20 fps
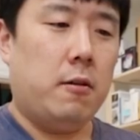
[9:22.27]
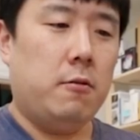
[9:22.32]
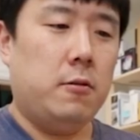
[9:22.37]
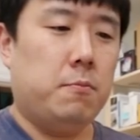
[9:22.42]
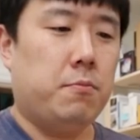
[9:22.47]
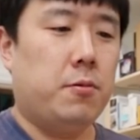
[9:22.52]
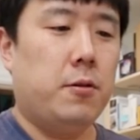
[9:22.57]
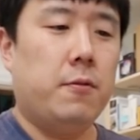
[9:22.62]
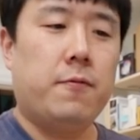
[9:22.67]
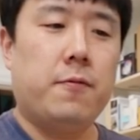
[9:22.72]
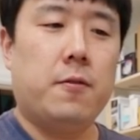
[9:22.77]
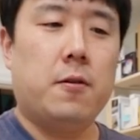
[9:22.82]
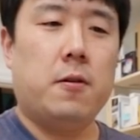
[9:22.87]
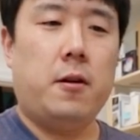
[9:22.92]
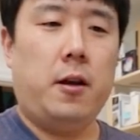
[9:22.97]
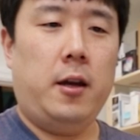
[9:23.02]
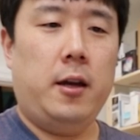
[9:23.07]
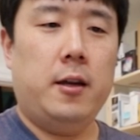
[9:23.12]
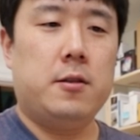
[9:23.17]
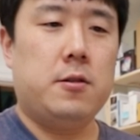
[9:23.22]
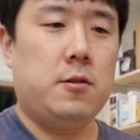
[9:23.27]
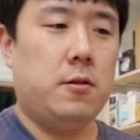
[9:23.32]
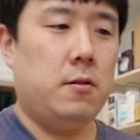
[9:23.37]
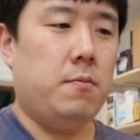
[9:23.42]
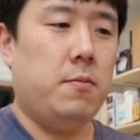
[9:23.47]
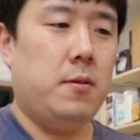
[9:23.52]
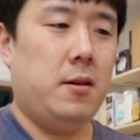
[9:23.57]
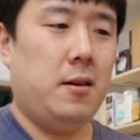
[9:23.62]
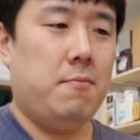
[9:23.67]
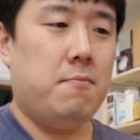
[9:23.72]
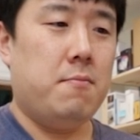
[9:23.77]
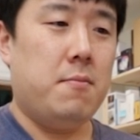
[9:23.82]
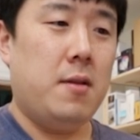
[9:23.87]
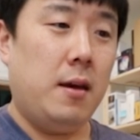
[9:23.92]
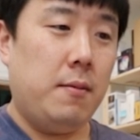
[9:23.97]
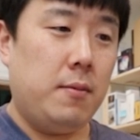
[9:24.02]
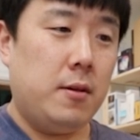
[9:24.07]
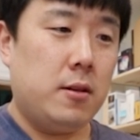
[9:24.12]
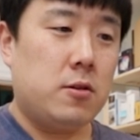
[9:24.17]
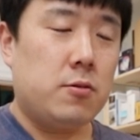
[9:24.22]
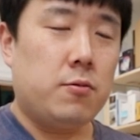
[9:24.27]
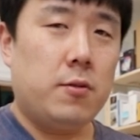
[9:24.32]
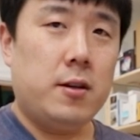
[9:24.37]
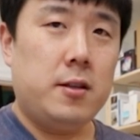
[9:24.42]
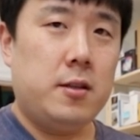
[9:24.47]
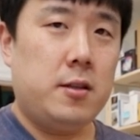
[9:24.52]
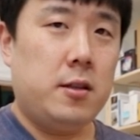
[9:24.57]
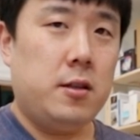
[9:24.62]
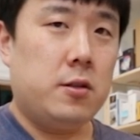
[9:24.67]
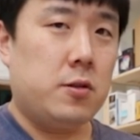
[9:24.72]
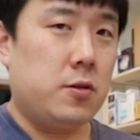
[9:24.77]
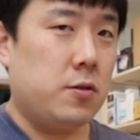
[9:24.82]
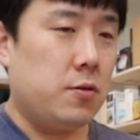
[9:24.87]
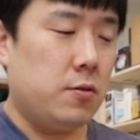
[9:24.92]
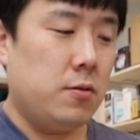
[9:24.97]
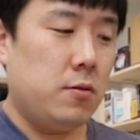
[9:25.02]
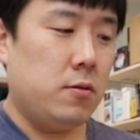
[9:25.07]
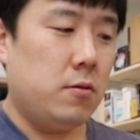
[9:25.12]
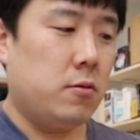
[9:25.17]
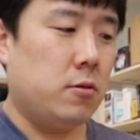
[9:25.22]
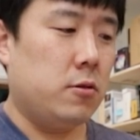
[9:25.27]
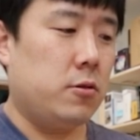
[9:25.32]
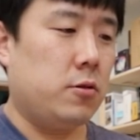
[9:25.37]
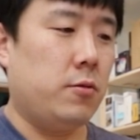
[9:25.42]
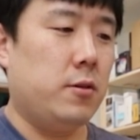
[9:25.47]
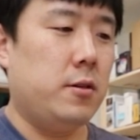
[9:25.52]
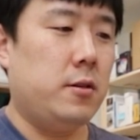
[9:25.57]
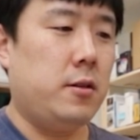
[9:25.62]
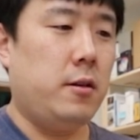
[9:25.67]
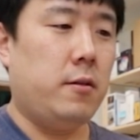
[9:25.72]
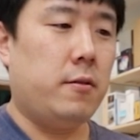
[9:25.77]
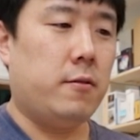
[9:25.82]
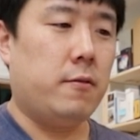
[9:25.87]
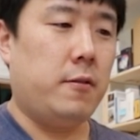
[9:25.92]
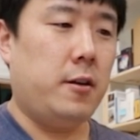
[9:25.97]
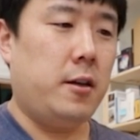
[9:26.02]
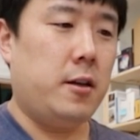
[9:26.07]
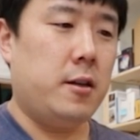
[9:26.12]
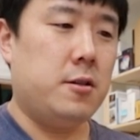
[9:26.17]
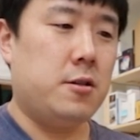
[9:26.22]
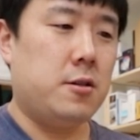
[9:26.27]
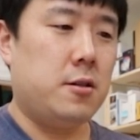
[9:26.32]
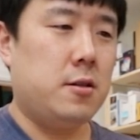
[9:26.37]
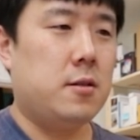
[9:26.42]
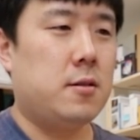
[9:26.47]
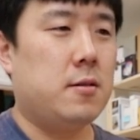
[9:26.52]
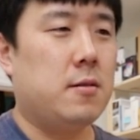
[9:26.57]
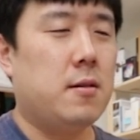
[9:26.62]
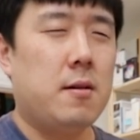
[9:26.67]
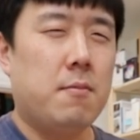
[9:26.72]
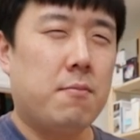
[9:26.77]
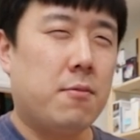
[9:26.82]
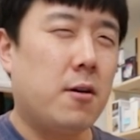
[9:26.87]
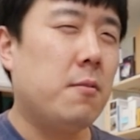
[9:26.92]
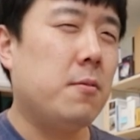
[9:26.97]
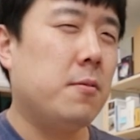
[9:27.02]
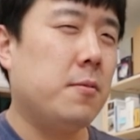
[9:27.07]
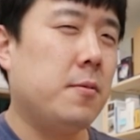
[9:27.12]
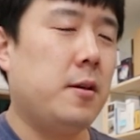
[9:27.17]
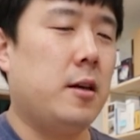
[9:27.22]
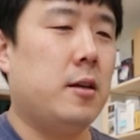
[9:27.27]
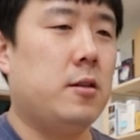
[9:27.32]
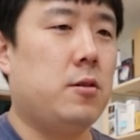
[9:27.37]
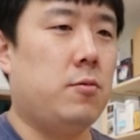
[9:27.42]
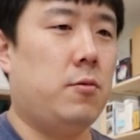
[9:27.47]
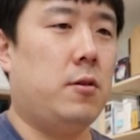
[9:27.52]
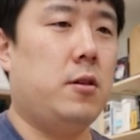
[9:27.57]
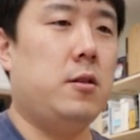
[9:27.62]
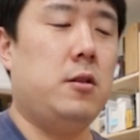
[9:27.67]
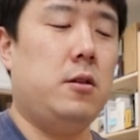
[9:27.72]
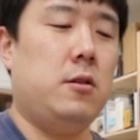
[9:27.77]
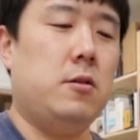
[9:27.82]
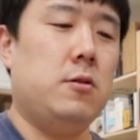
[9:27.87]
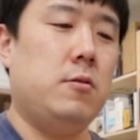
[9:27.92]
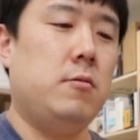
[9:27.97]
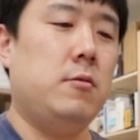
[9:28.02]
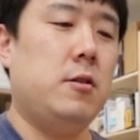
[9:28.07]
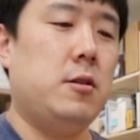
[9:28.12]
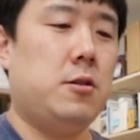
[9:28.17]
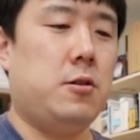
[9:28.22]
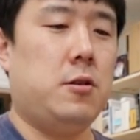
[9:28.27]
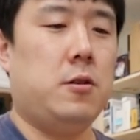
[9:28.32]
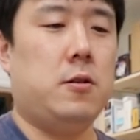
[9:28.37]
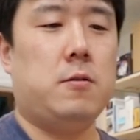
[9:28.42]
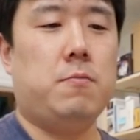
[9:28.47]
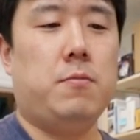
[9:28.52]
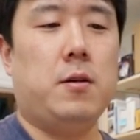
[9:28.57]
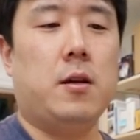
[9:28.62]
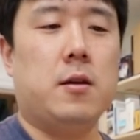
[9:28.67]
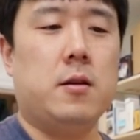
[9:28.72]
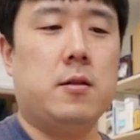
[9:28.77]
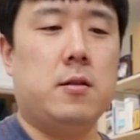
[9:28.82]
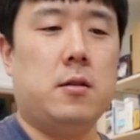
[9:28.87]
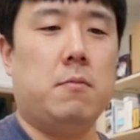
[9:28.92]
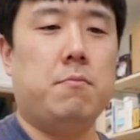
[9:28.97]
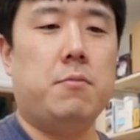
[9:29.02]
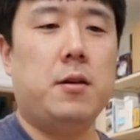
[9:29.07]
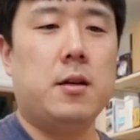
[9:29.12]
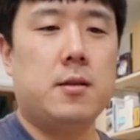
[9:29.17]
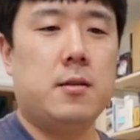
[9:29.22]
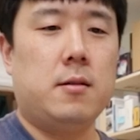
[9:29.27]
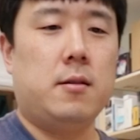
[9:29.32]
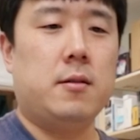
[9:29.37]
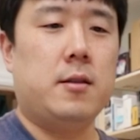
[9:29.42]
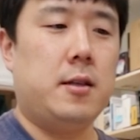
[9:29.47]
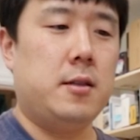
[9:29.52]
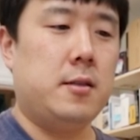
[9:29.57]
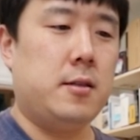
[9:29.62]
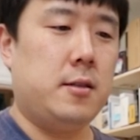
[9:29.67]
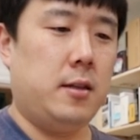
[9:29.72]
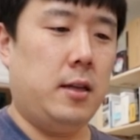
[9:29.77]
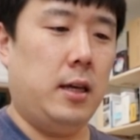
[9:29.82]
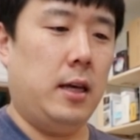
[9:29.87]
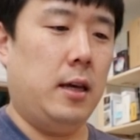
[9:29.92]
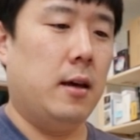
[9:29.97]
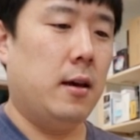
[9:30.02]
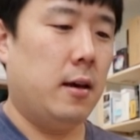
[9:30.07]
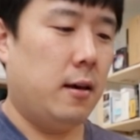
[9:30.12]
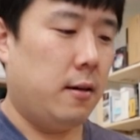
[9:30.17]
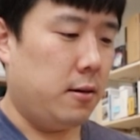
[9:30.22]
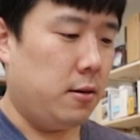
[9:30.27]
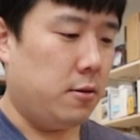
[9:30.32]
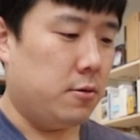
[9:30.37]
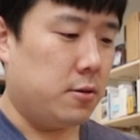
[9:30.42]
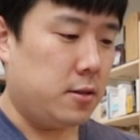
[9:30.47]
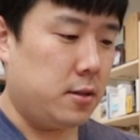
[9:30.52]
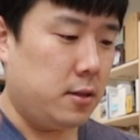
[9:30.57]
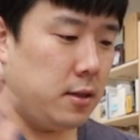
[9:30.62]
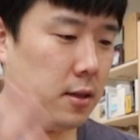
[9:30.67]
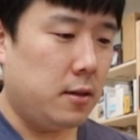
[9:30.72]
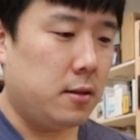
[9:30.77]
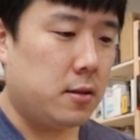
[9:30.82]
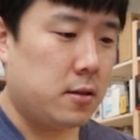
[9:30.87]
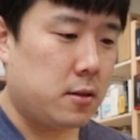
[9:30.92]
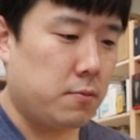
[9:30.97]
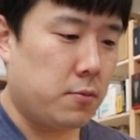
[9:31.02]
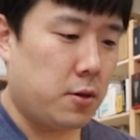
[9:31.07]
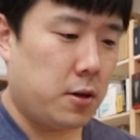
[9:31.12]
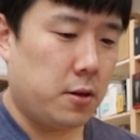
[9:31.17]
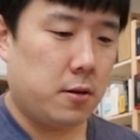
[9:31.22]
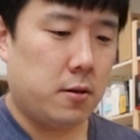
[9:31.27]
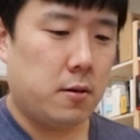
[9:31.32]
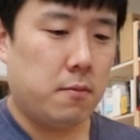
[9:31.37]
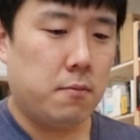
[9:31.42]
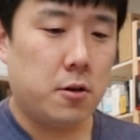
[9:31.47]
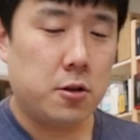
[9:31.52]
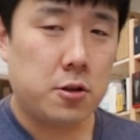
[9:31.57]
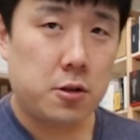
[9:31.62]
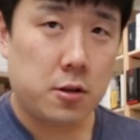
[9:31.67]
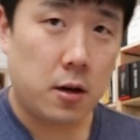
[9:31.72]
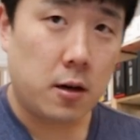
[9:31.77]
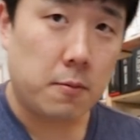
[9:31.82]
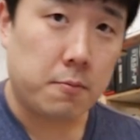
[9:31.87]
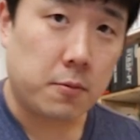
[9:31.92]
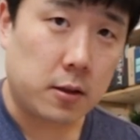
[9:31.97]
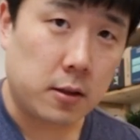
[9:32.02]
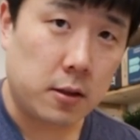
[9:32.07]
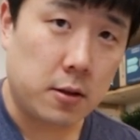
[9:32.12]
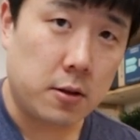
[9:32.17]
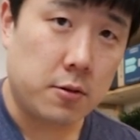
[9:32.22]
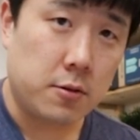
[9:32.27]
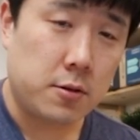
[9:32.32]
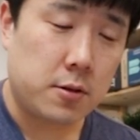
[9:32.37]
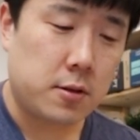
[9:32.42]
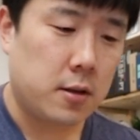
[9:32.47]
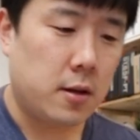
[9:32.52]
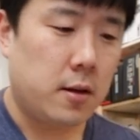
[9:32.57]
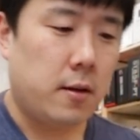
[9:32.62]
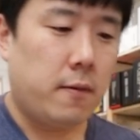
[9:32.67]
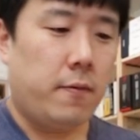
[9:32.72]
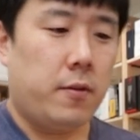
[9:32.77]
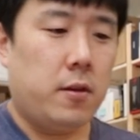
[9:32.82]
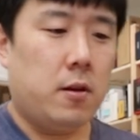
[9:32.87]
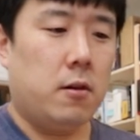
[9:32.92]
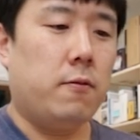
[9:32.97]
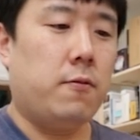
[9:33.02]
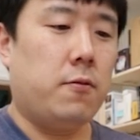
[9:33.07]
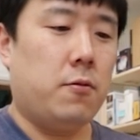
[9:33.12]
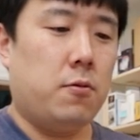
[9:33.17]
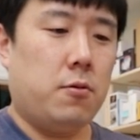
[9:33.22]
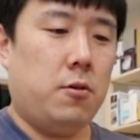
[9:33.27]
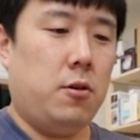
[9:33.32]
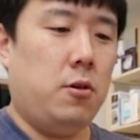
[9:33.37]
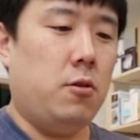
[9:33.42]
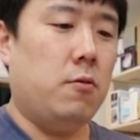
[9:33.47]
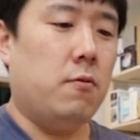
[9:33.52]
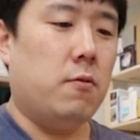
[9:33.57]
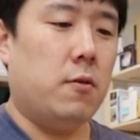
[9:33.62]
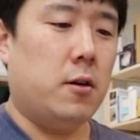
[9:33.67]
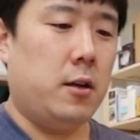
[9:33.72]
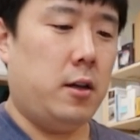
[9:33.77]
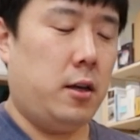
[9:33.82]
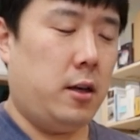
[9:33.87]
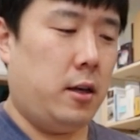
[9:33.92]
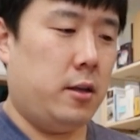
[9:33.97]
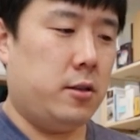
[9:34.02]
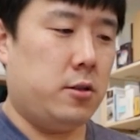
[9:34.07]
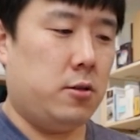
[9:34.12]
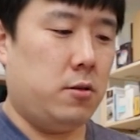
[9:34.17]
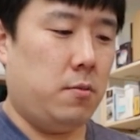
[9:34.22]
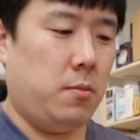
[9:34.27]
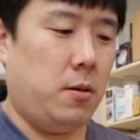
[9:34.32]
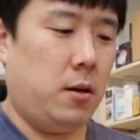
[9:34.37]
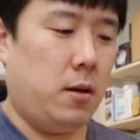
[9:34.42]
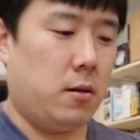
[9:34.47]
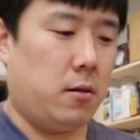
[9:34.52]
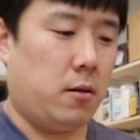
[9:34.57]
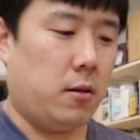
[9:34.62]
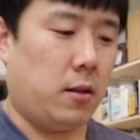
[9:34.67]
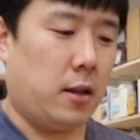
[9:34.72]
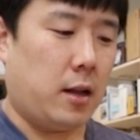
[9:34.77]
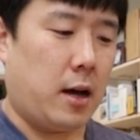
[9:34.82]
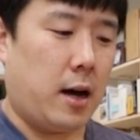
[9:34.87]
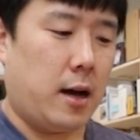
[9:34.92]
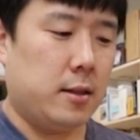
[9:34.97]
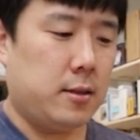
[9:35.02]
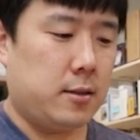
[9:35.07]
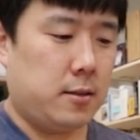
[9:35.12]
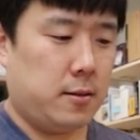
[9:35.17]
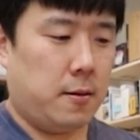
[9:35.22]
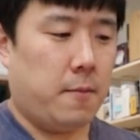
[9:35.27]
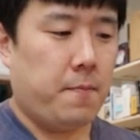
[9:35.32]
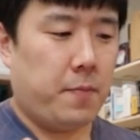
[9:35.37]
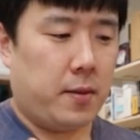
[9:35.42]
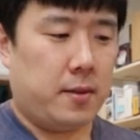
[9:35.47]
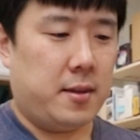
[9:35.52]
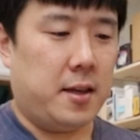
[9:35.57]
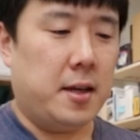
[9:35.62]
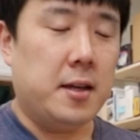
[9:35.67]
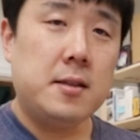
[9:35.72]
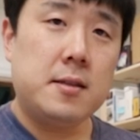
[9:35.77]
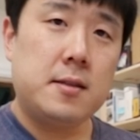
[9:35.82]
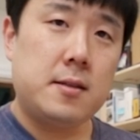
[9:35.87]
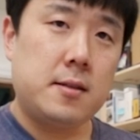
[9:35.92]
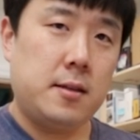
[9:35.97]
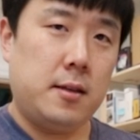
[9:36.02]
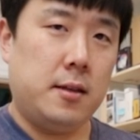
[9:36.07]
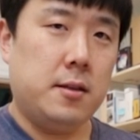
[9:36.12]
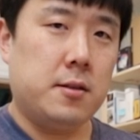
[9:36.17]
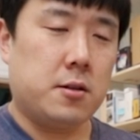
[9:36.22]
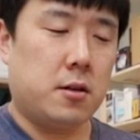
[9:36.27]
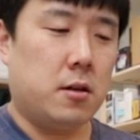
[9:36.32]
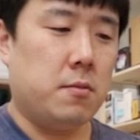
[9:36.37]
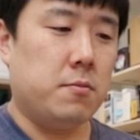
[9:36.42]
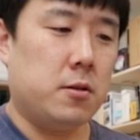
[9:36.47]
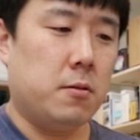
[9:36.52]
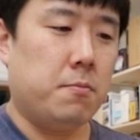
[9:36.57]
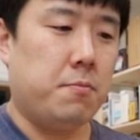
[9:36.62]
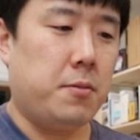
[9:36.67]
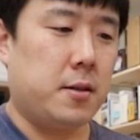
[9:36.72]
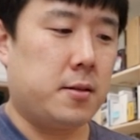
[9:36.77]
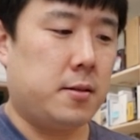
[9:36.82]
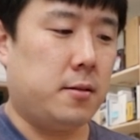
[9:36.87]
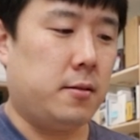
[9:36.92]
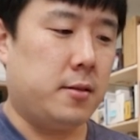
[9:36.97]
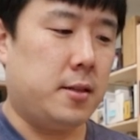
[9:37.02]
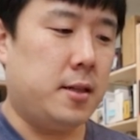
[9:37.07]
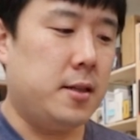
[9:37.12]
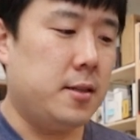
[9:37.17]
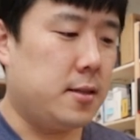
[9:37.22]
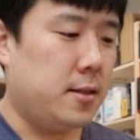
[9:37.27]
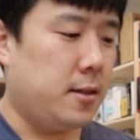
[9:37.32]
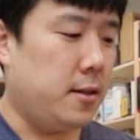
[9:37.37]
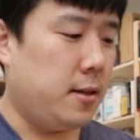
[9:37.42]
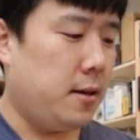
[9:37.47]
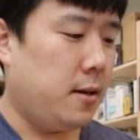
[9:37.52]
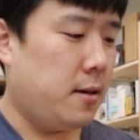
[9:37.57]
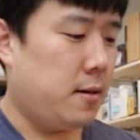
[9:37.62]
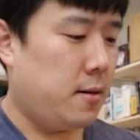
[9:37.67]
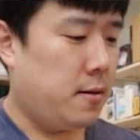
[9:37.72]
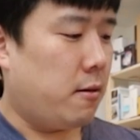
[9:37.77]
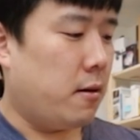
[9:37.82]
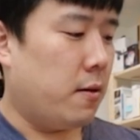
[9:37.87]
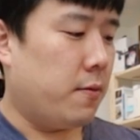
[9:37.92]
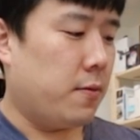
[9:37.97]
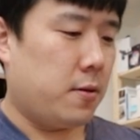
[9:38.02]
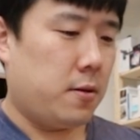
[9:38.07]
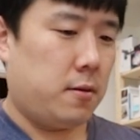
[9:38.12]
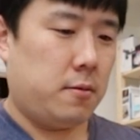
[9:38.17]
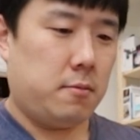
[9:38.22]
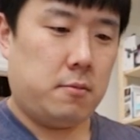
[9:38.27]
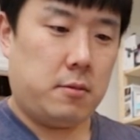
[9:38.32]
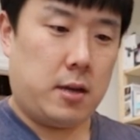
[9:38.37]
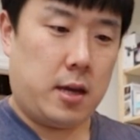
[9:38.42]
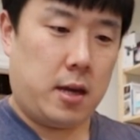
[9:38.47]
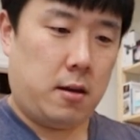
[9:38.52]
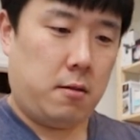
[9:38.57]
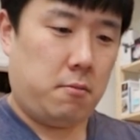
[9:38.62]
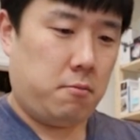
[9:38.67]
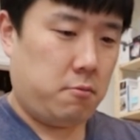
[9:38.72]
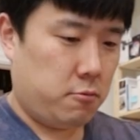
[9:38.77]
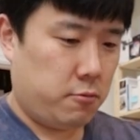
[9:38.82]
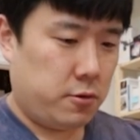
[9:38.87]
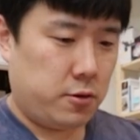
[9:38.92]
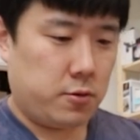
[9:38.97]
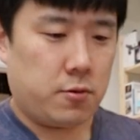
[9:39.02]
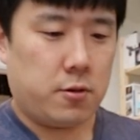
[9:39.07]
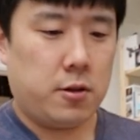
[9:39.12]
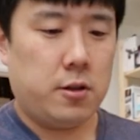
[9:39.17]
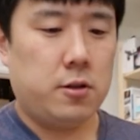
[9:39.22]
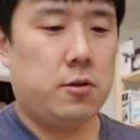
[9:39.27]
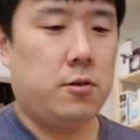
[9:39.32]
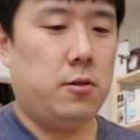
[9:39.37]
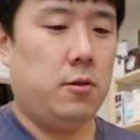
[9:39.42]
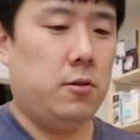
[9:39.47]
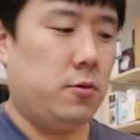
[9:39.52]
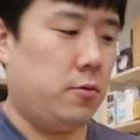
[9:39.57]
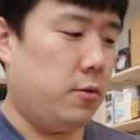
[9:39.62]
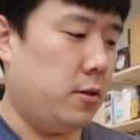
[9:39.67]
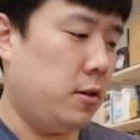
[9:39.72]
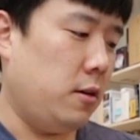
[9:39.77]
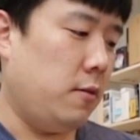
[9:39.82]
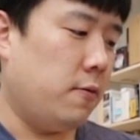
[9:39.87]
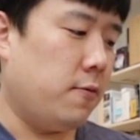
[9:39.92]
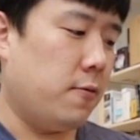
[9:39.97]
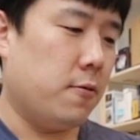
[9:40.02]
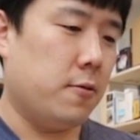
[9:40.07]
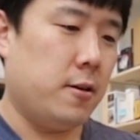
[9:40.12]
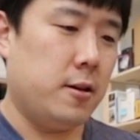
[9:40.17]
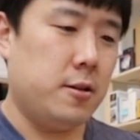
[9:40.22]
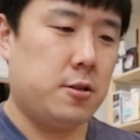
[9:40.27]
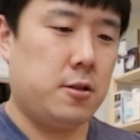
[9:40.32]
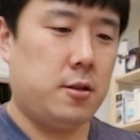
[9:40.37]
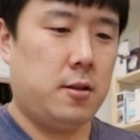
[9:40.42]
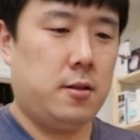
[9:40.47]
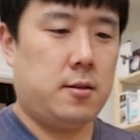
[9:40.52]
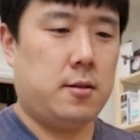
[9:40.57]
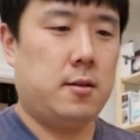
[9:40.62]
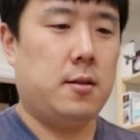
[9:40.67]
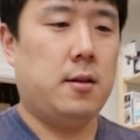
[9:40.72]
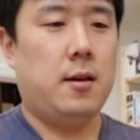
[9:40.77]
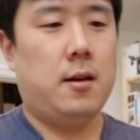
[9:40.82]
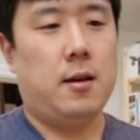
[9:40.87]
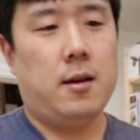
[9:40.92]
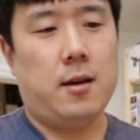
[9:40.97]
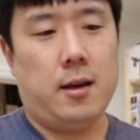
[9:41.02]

I would prefer it to be maybe 22 or 23 inches, probably at 22 inches because the pixel density, you're seeing this monitor much up close Therefore, you wanted it to be a lot dense in terms of pixel density. However, they resorted to 24 inches.